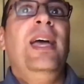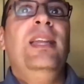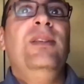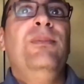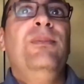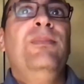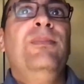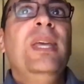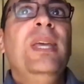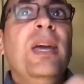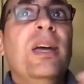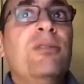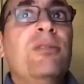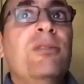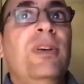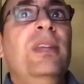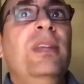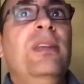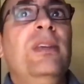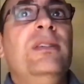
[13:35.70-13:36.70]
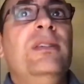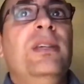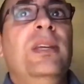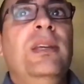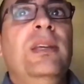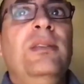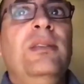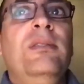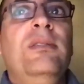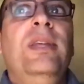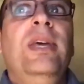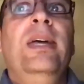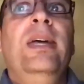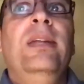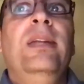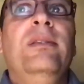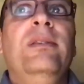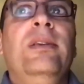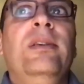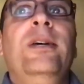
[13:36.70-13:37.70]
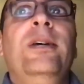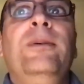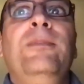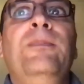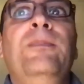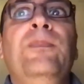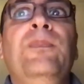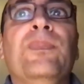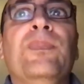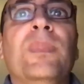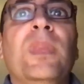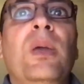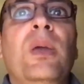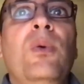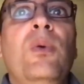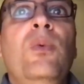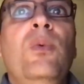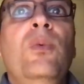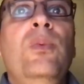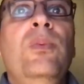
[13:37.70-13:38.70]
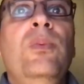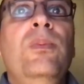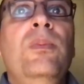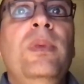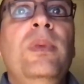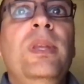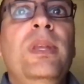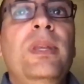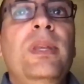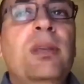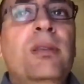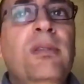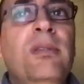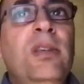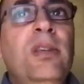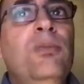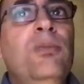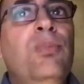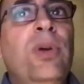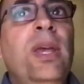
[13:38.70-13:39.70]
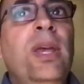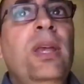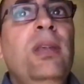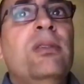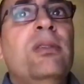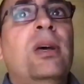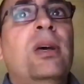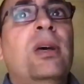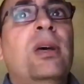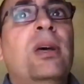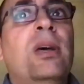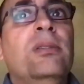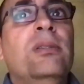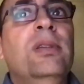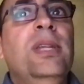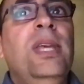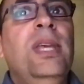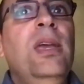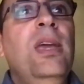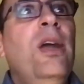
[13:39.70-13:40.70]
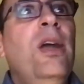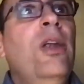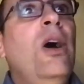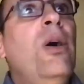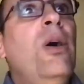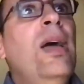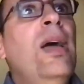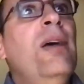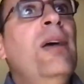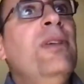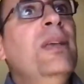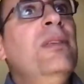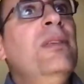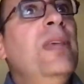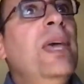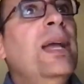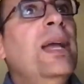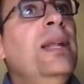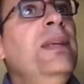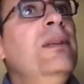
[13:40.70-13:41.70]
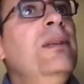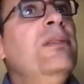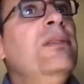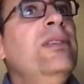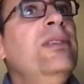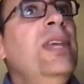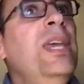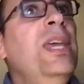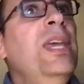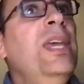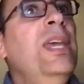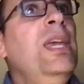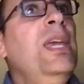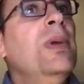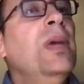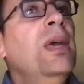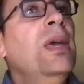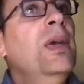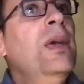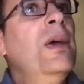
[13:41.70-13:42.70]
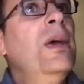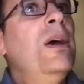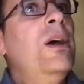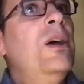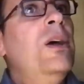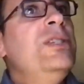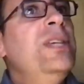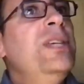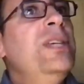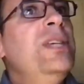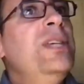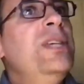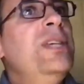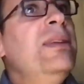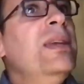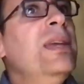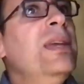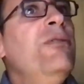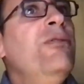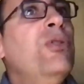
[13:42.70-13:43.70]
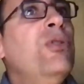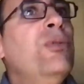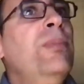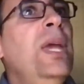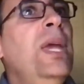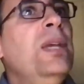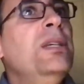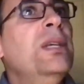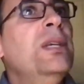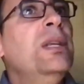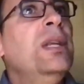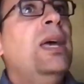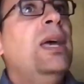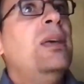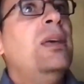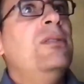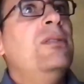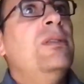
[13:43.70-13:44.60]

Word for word: And the big advantage is that um, this, these brain cells, they have now have exactly the same uh, genetic information